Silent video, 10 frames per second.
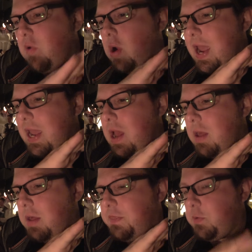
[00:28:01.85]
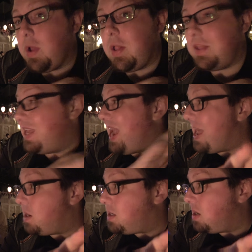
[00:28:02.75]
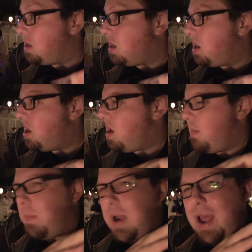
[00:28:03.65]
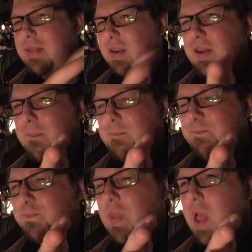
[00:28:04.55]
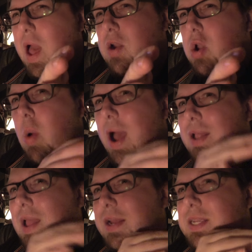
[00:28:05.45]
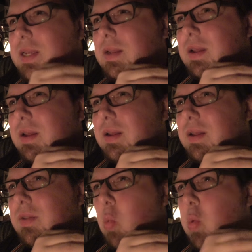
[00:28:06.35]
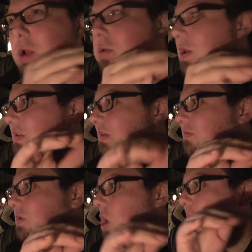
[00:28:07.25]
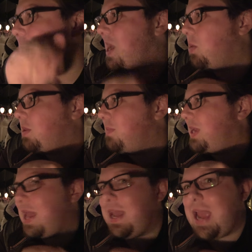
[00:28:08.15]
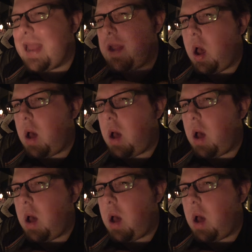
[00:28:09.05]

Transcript: for a thrill at the end, but I think, I don't know, I liked the weirdness of going down at the beginning and